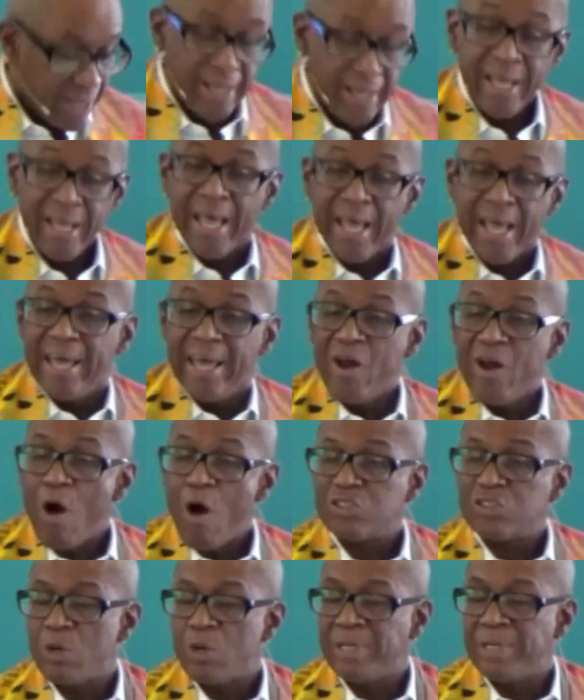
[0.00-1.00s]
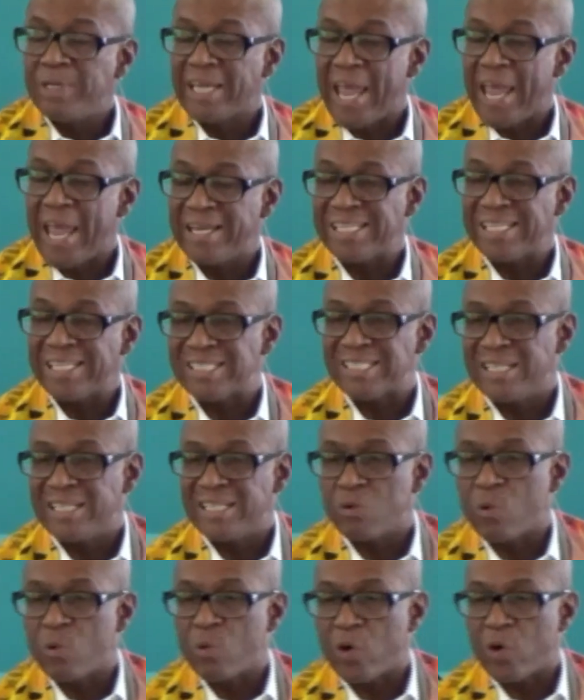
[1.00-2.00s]
and also began to see the
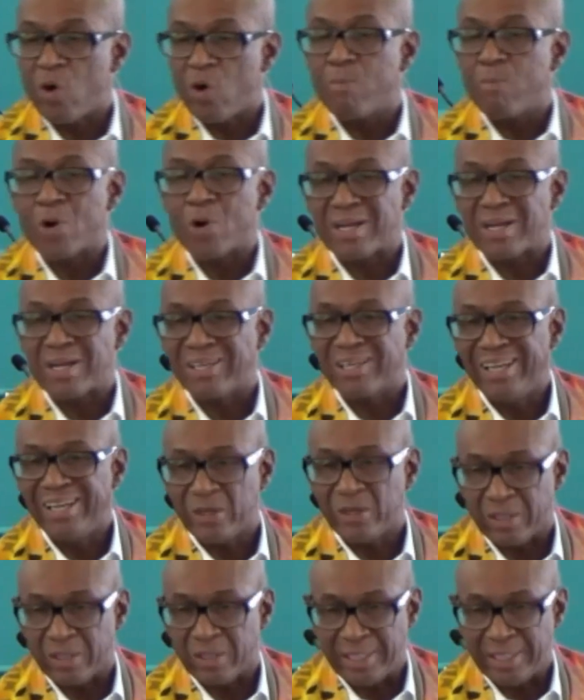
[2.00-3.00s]
world more clearly